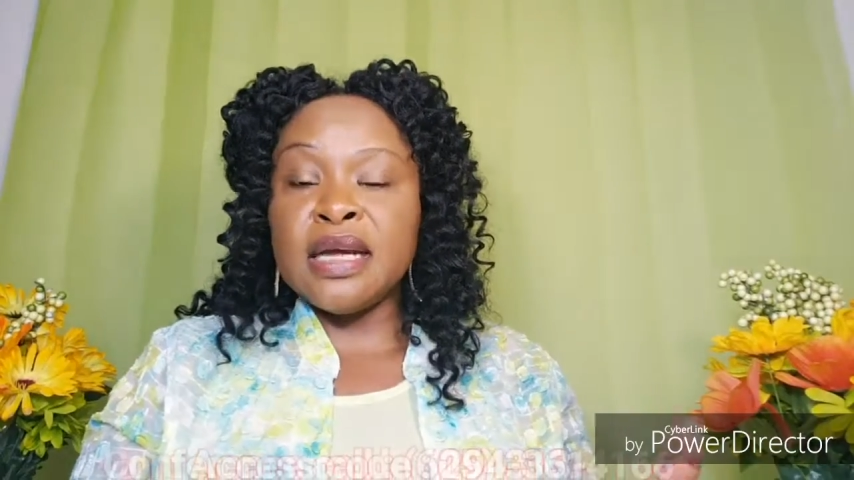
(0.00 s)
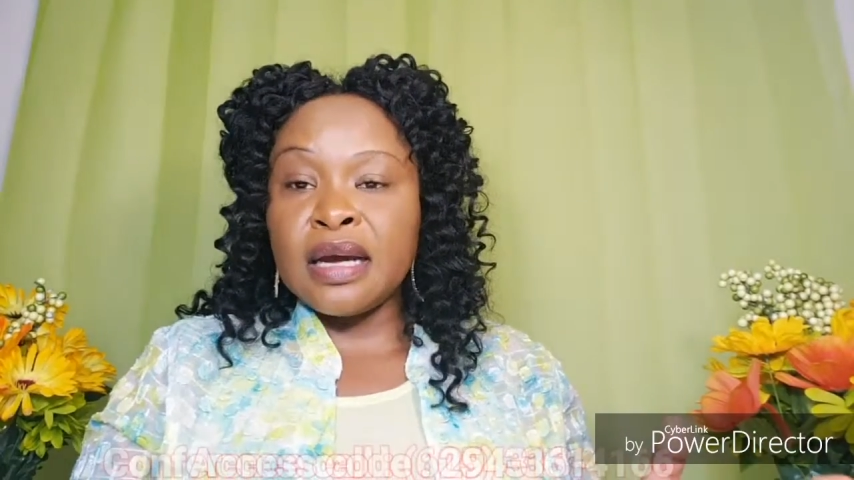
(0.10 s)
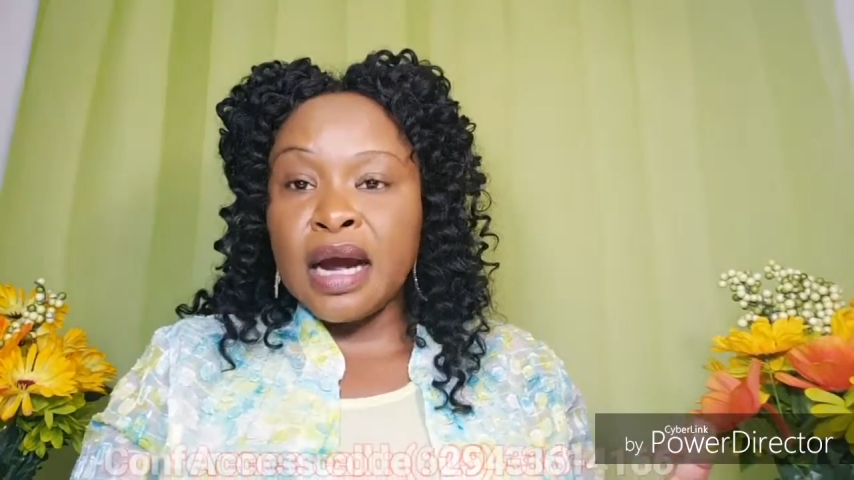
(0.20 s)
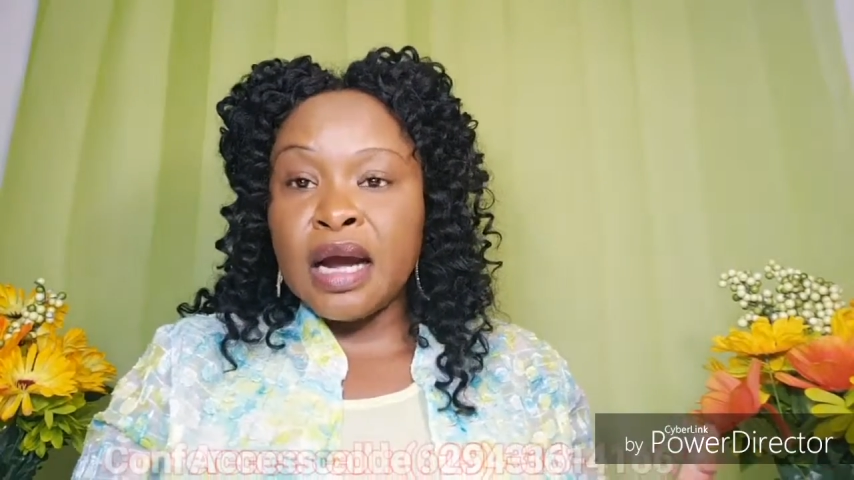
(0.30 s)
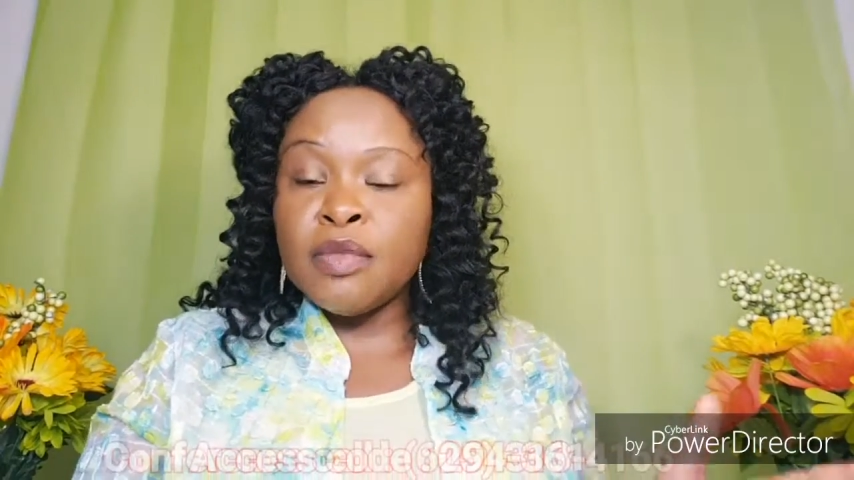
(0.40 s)

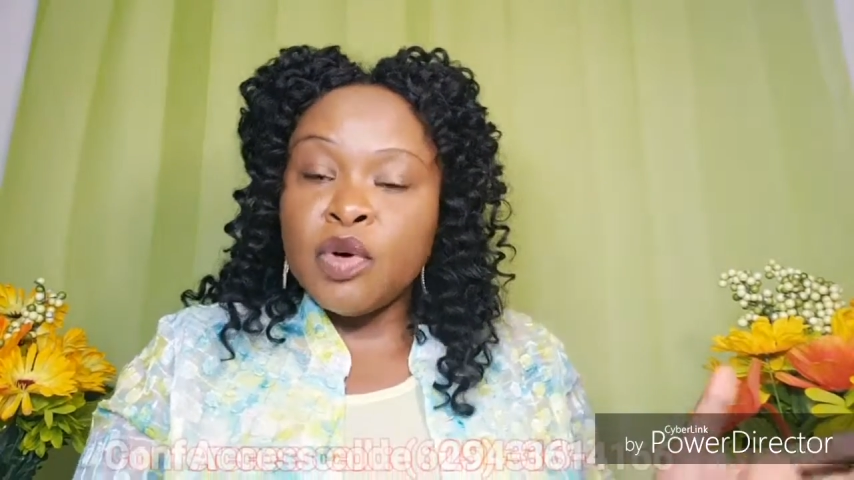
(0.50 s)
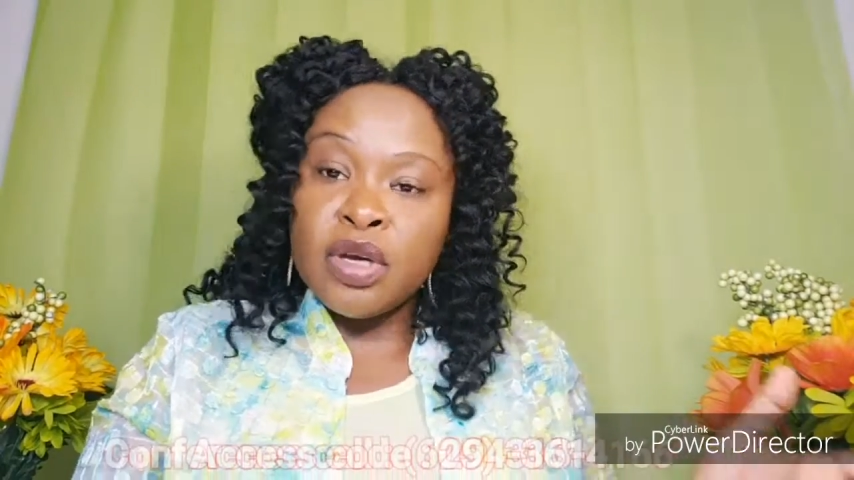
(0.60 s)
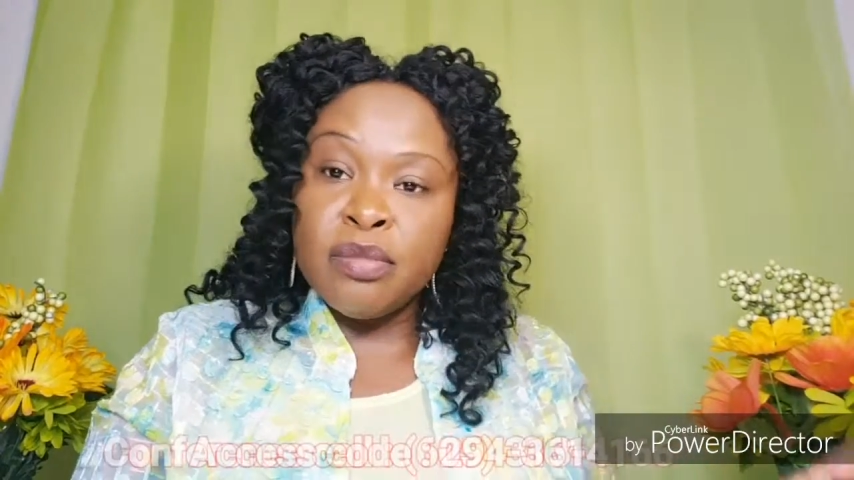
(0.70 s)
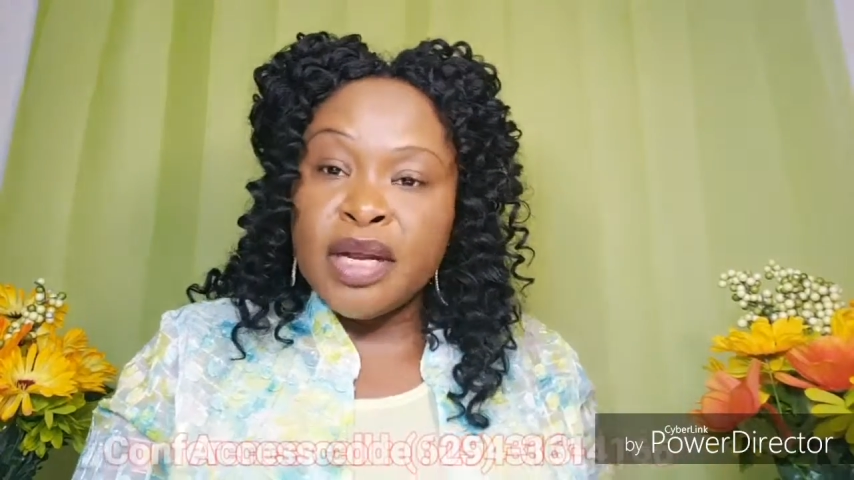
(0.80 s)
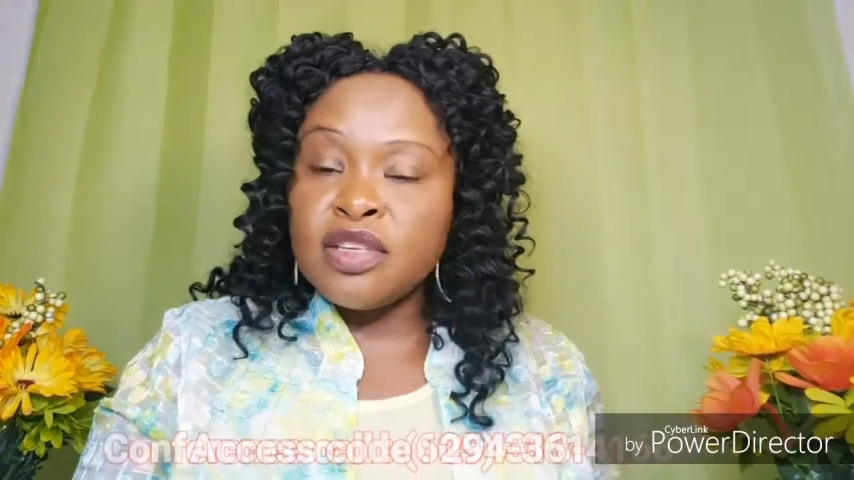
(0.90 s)
and calm.
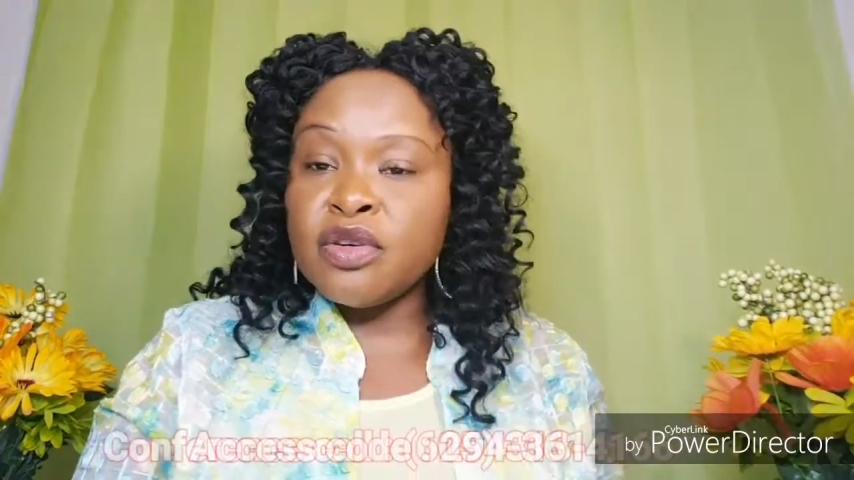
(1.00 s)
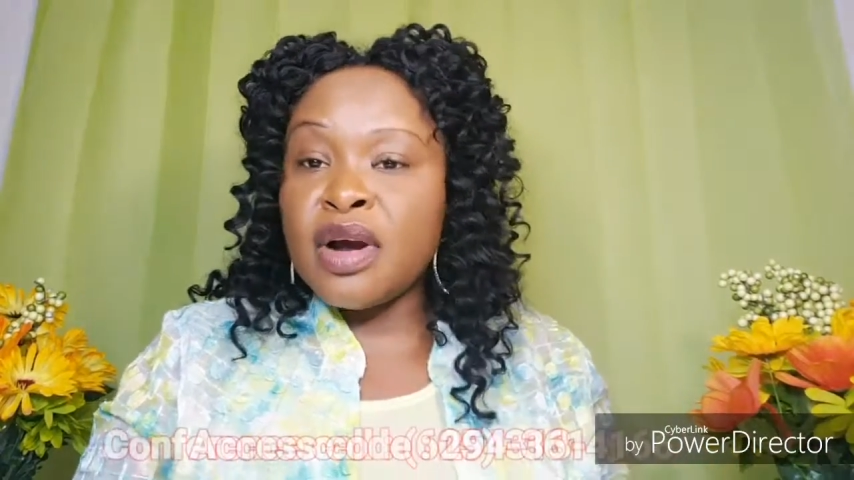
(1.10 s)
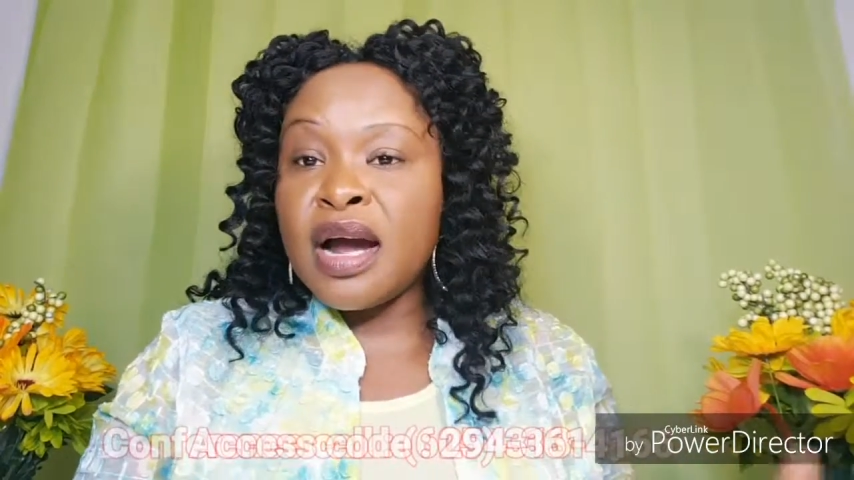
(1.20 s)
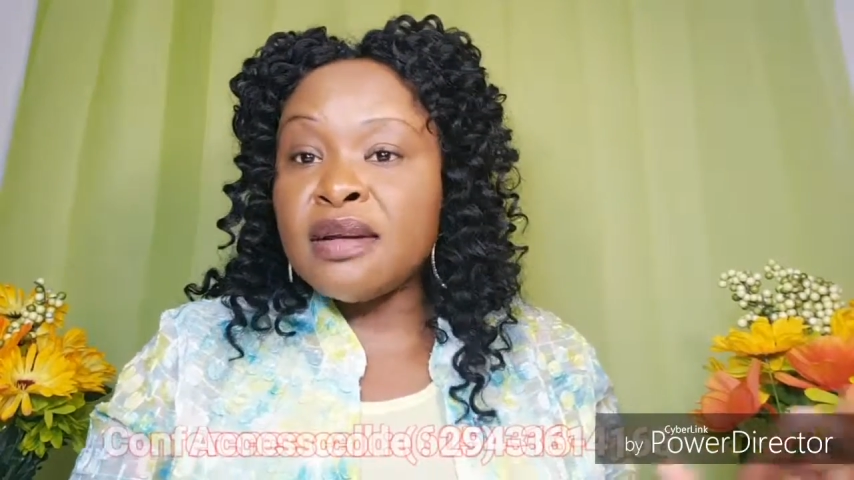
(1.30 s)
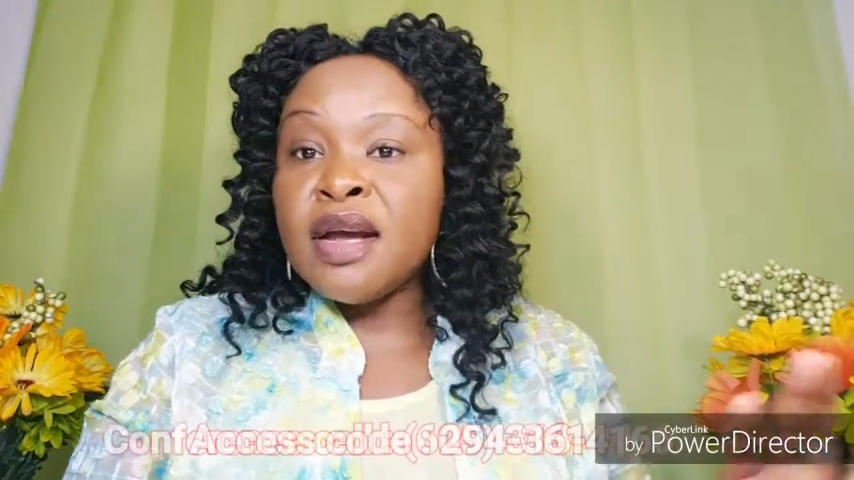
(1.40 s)
Okay, bless her
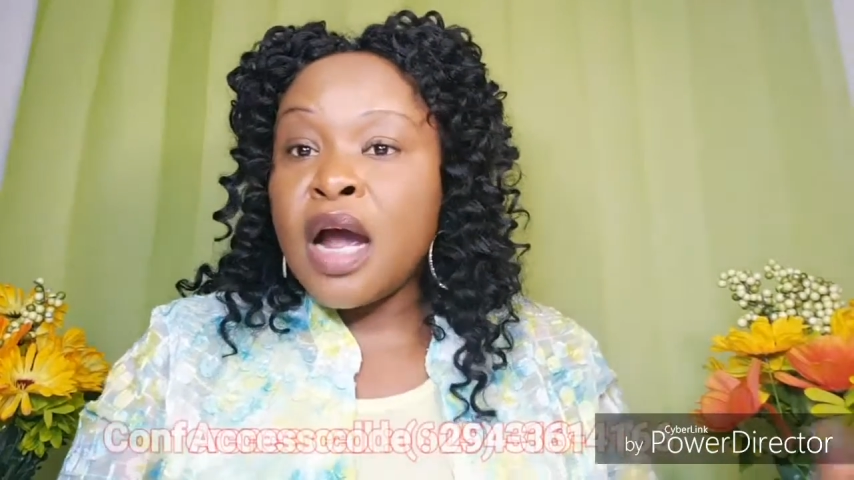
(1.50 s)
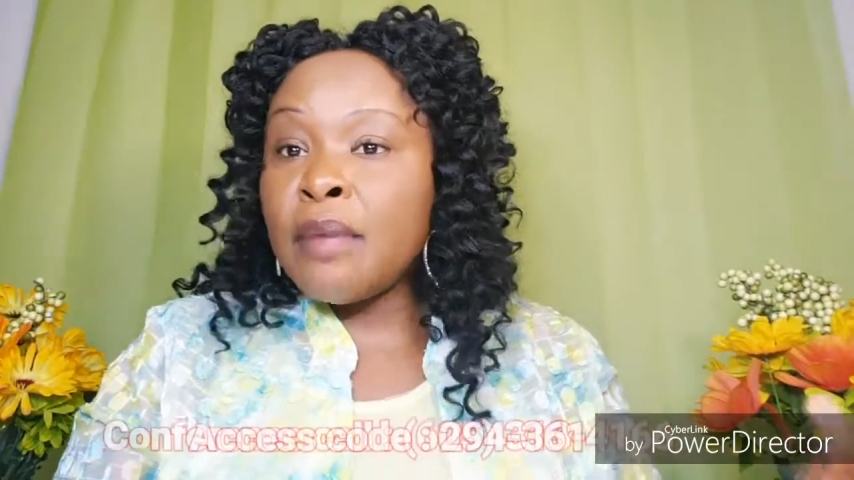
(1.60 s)
heart.